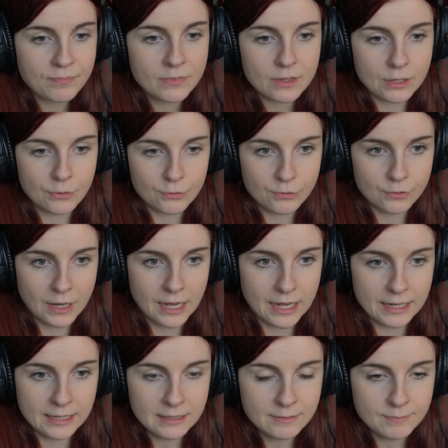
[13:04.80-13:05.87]
the
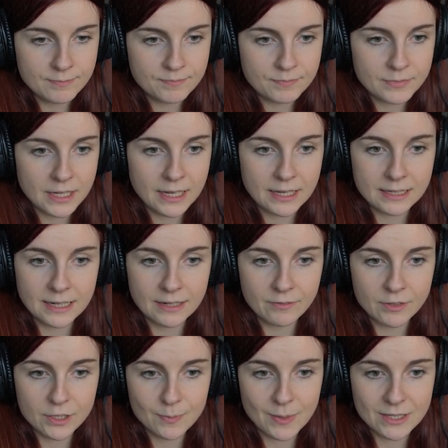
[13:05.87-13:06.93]
file, and then
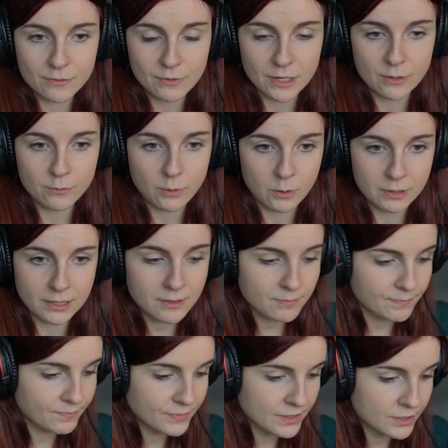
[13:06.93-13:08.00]
we specify the folder.
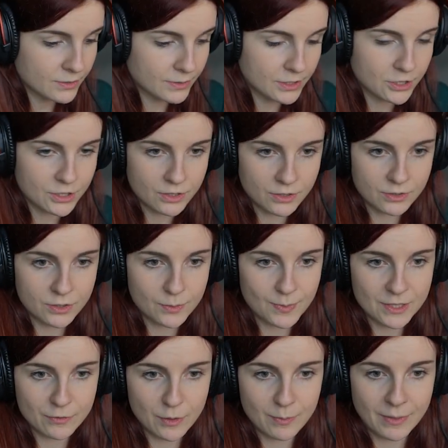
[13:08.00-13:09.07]
So we're just going to
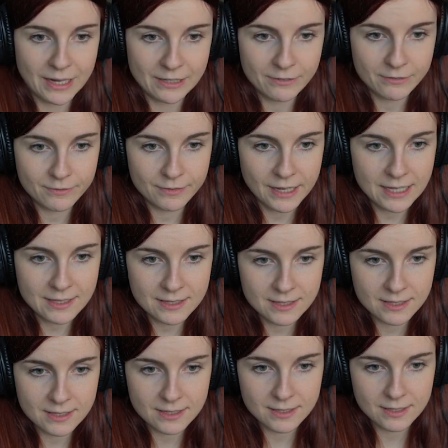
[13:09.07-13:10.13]
specify
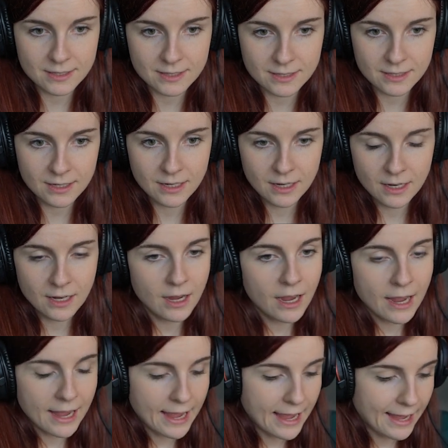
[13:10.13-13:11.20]
manifests,
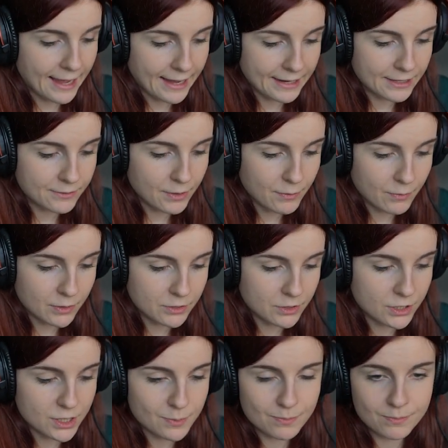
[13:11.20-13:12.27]
and we want
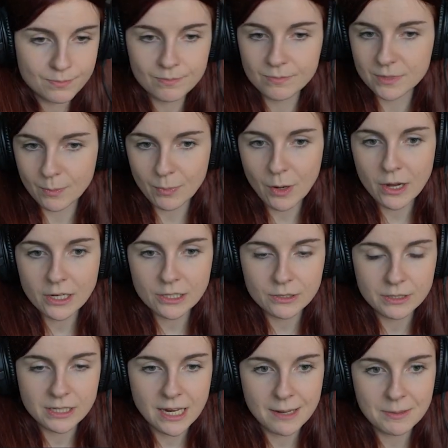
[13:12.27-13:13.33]
to deploy it to
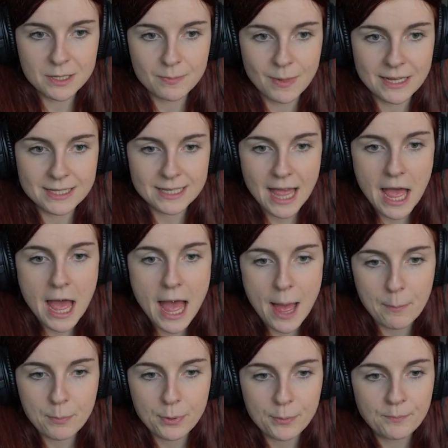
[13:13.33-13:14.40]
the namespace
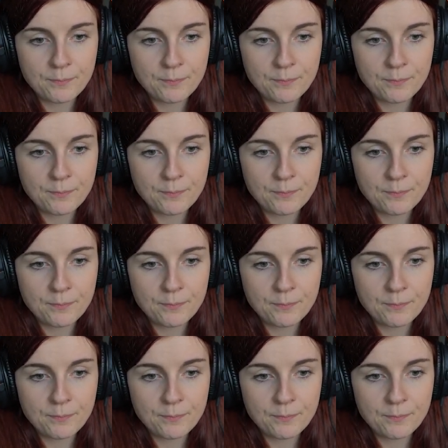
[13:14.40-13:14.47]
app.